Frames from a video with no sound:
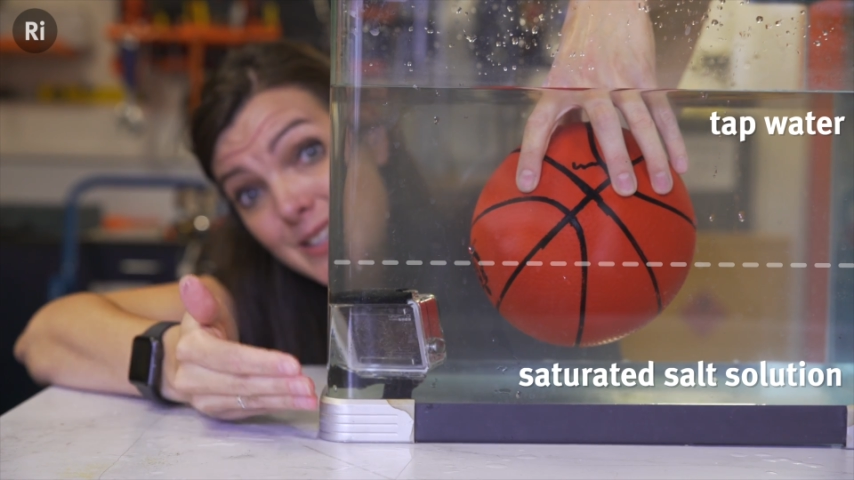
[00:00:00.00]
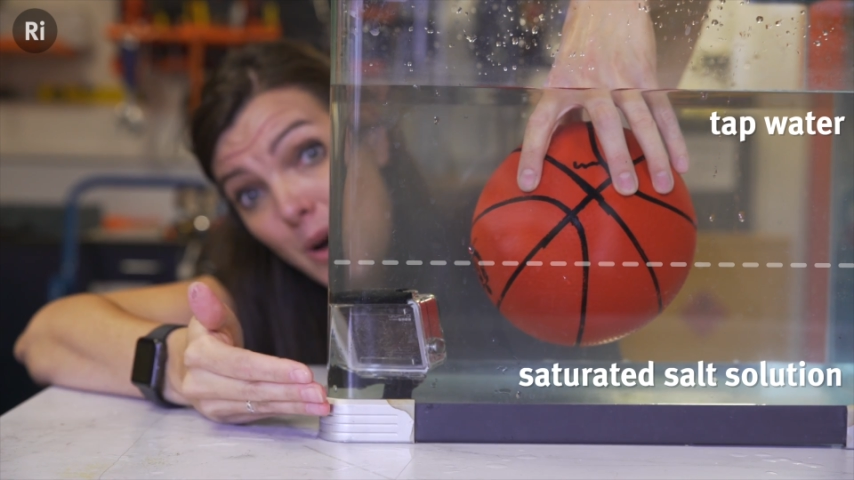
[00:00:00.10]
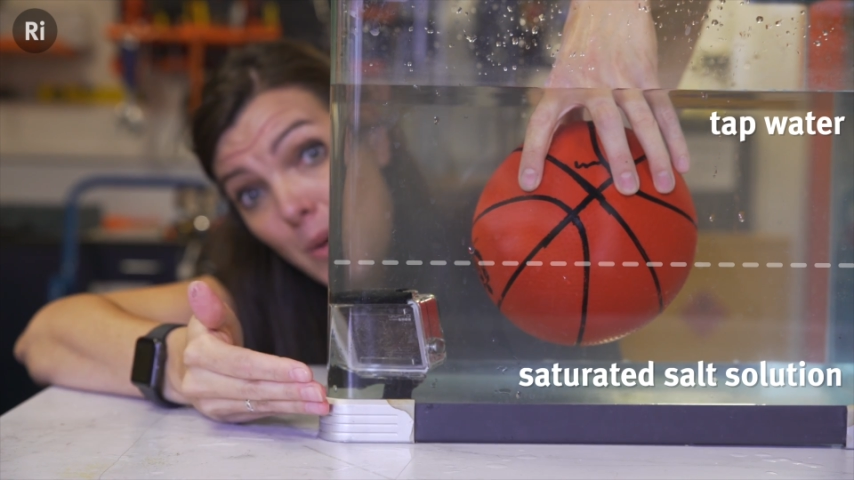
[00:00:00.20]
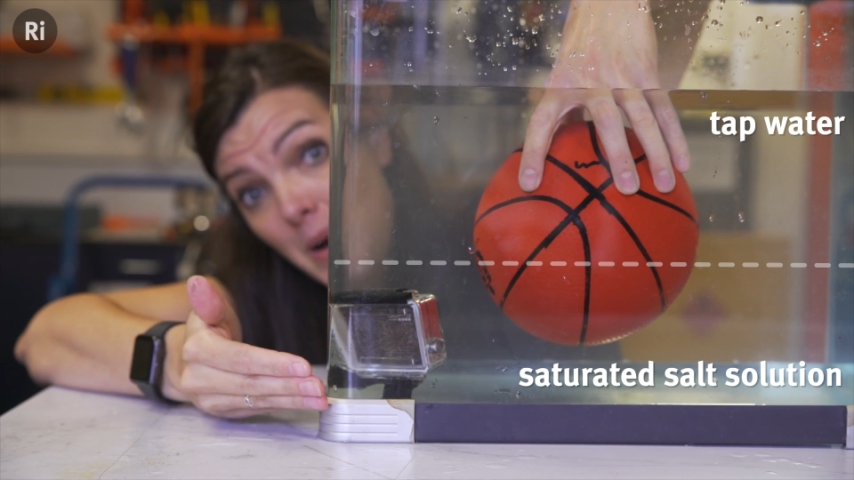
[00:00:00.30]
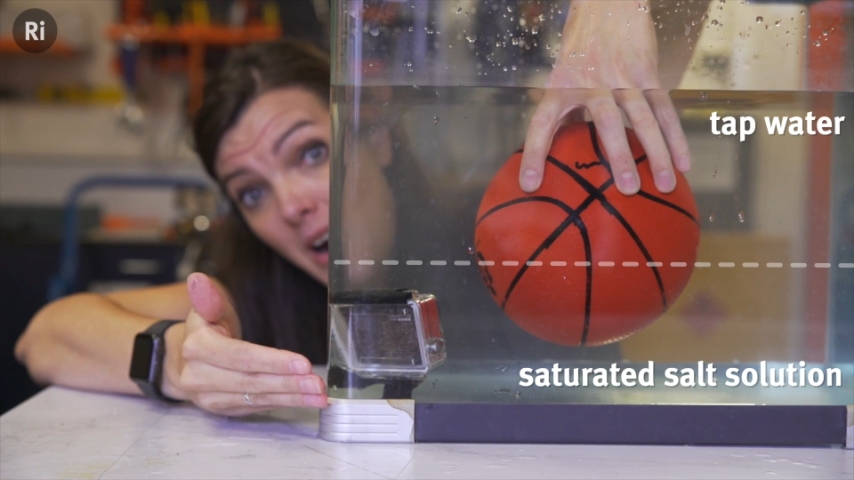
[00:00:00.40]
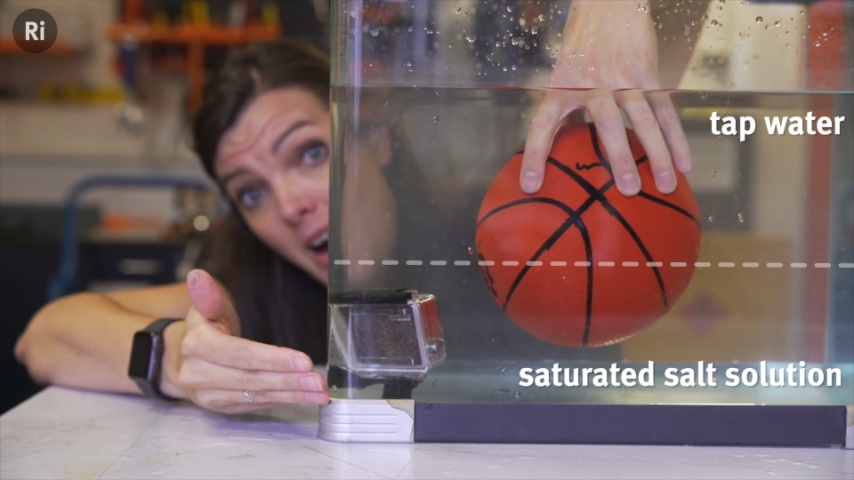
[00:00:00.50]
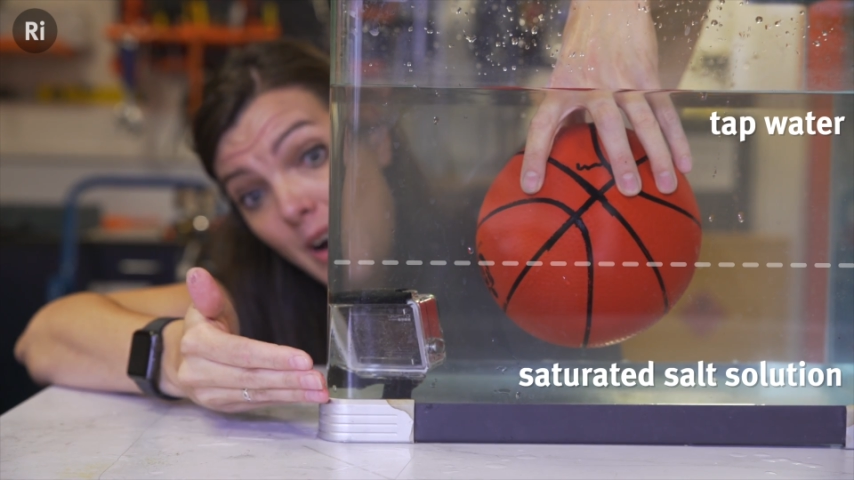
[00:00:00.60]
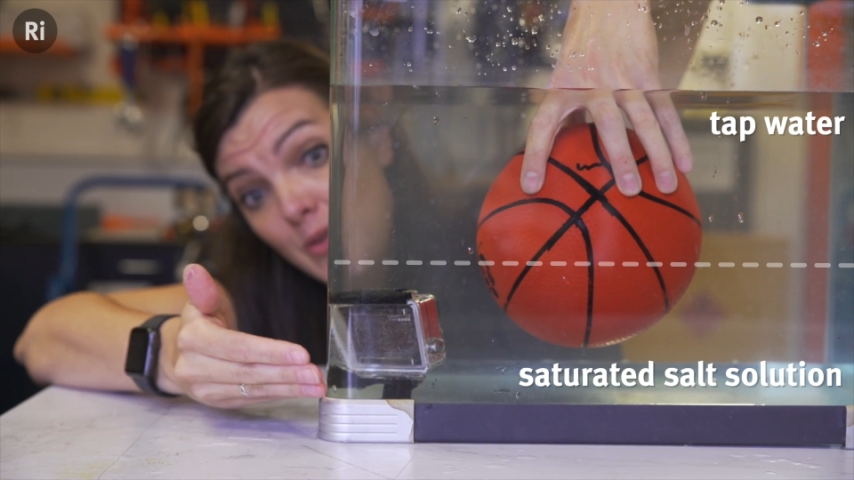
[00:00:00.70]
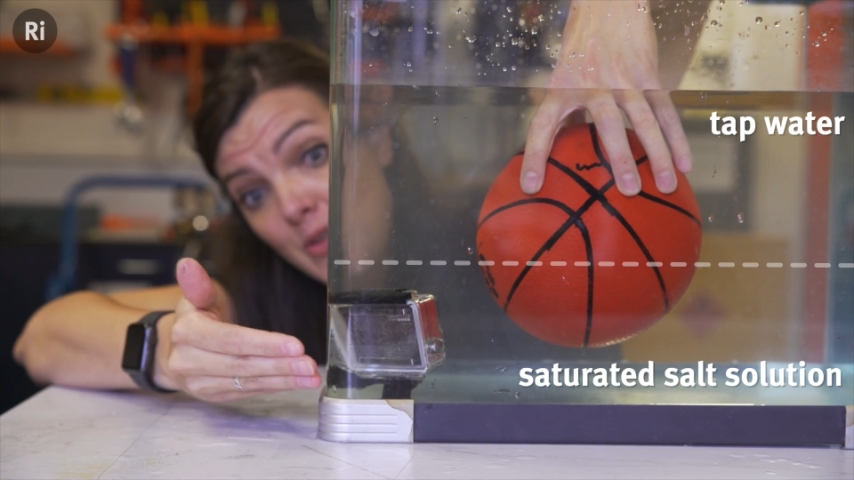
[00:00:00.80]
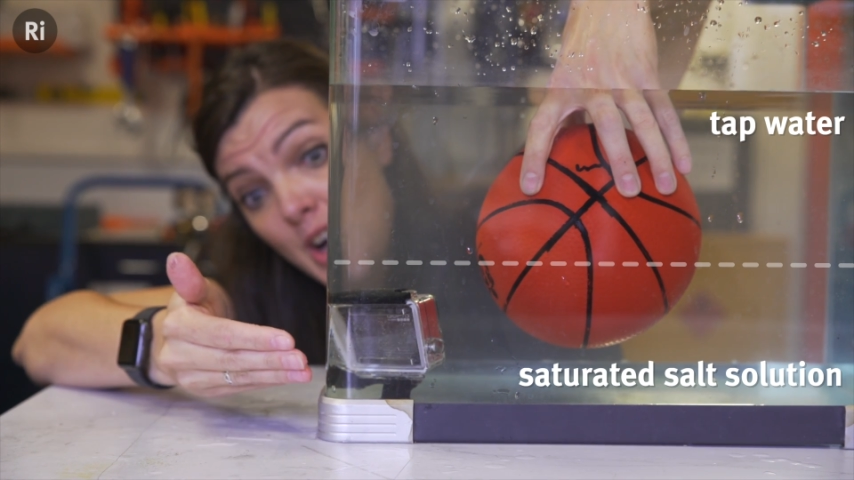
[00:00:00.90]
the top
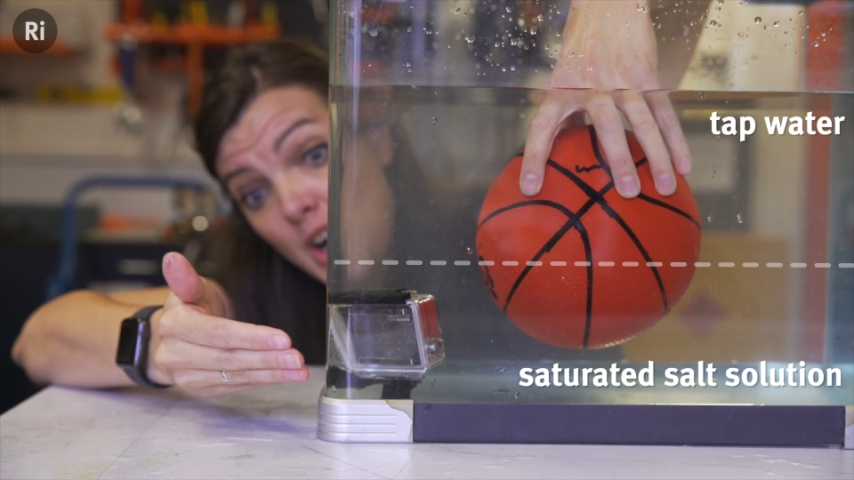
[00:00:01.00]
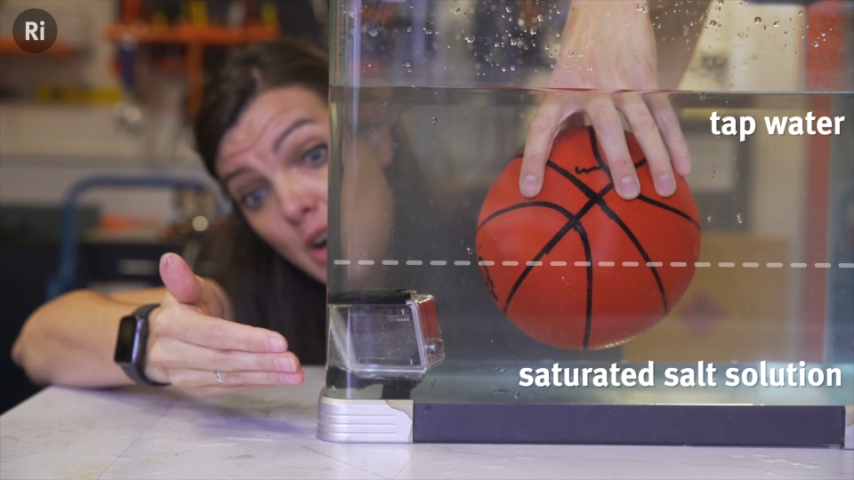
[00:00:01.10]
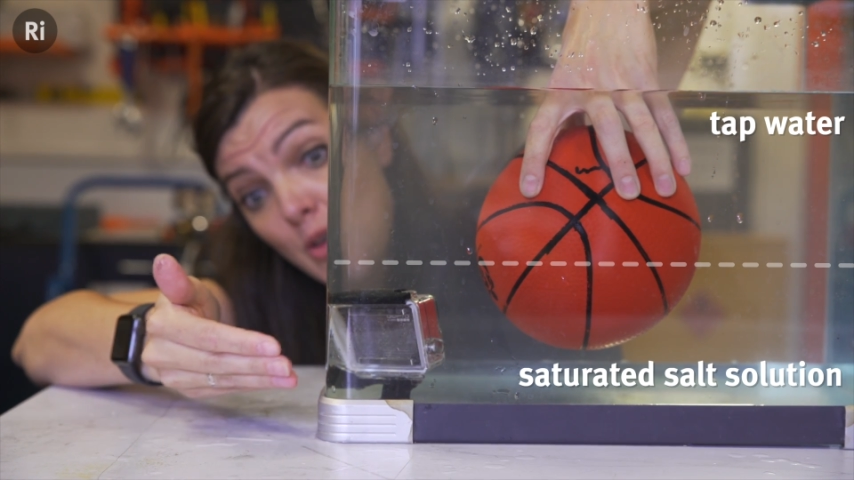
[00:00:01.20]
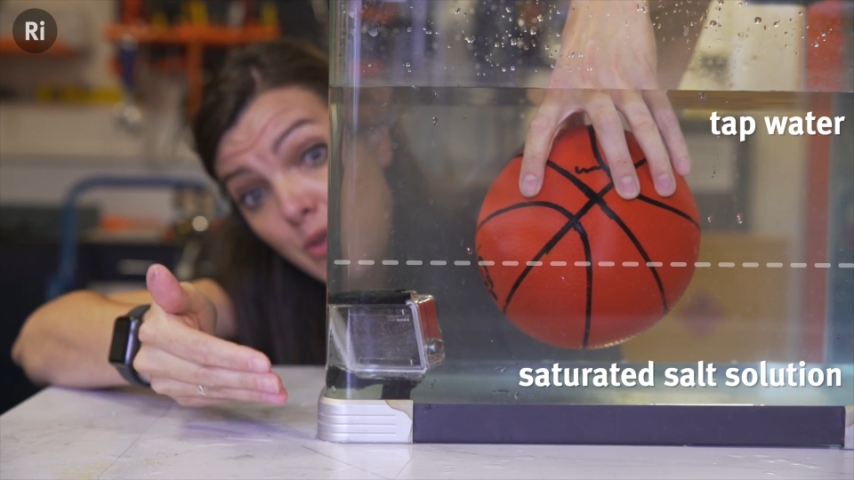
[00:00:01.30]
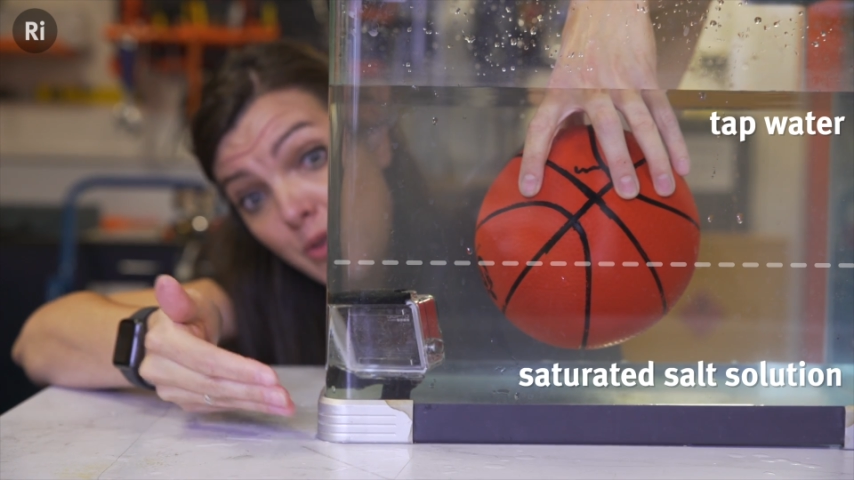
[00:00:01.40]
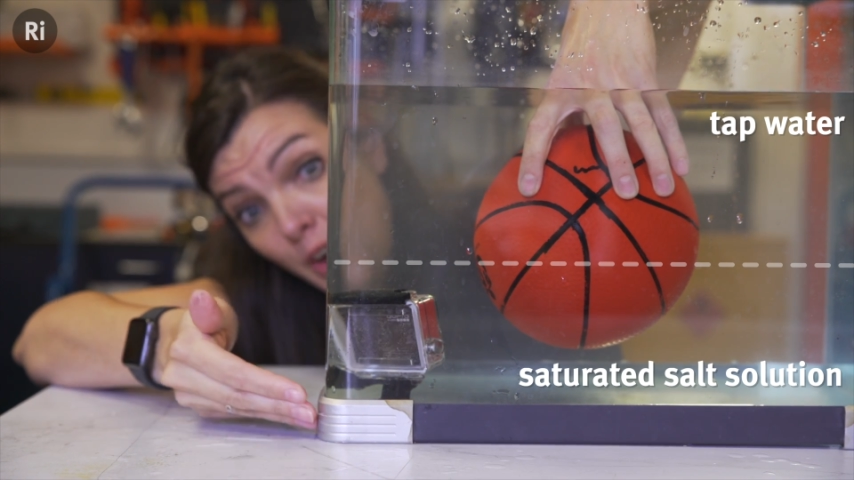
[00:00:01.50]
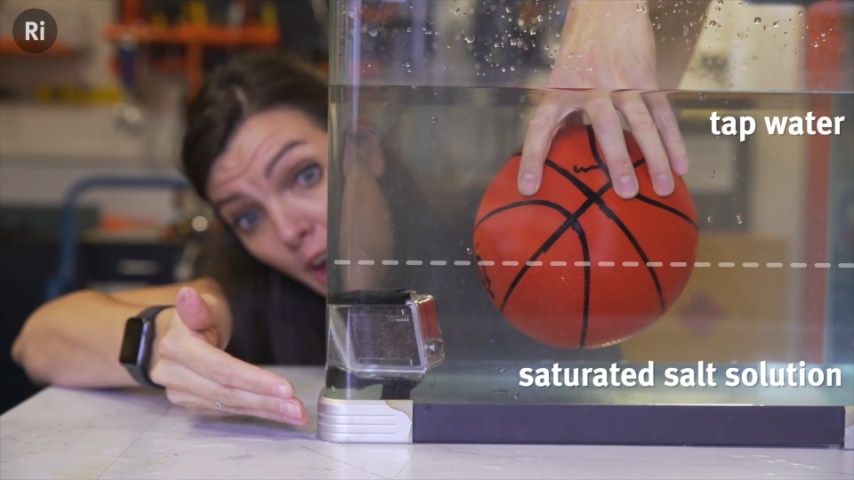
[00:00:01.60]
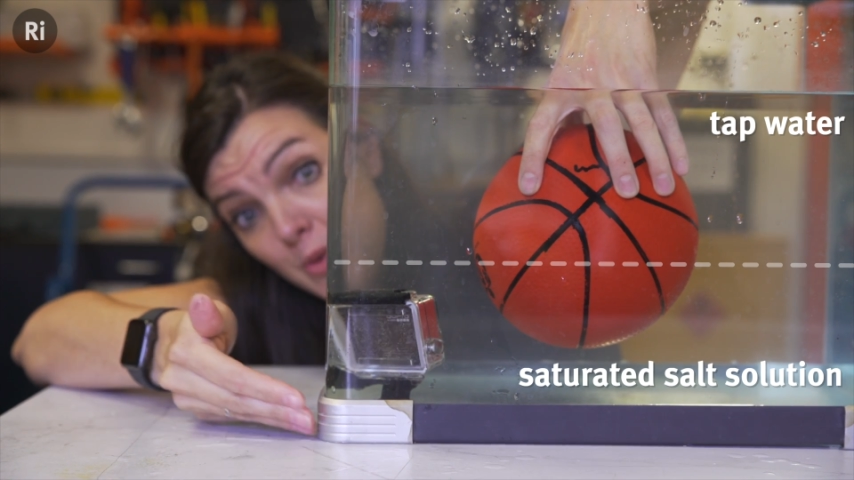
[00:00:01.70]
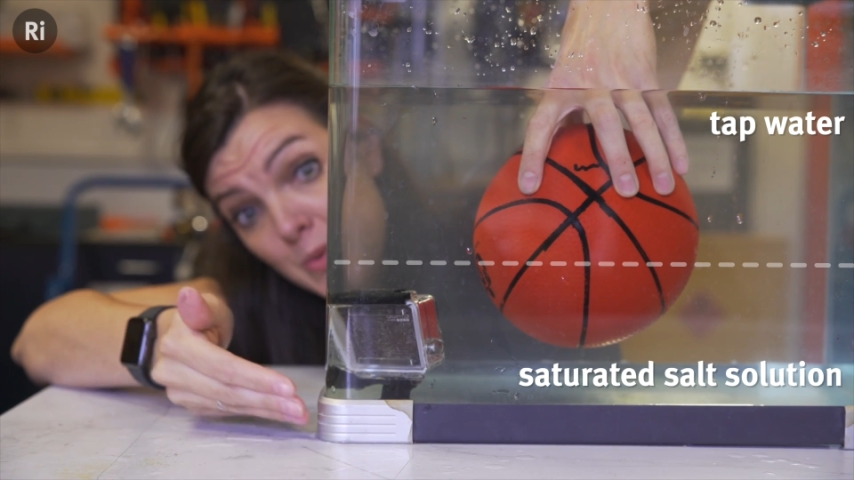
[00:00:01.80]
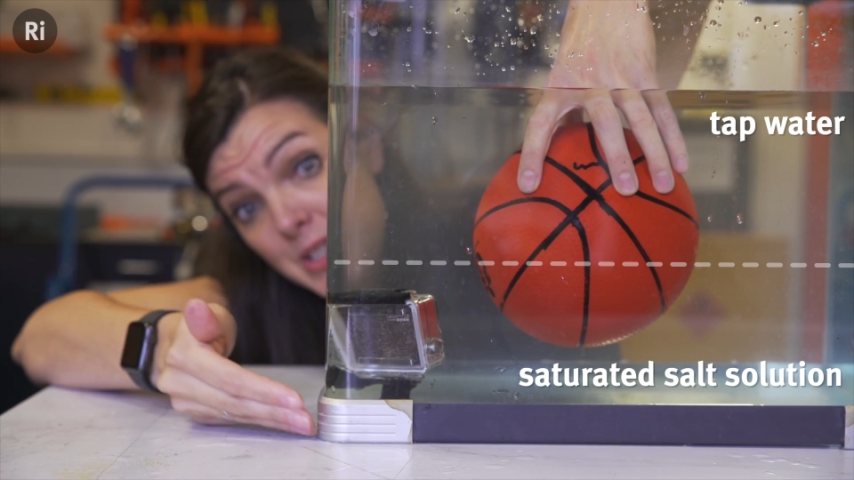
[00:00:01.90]
half,
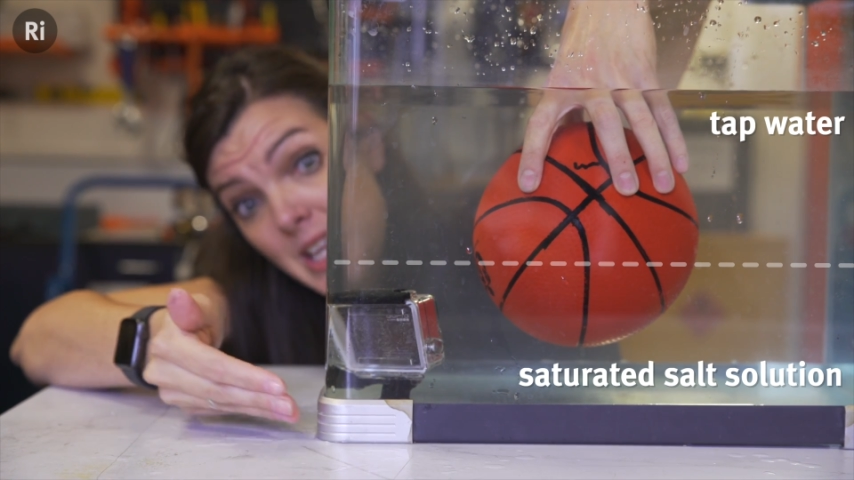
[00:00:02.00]
floats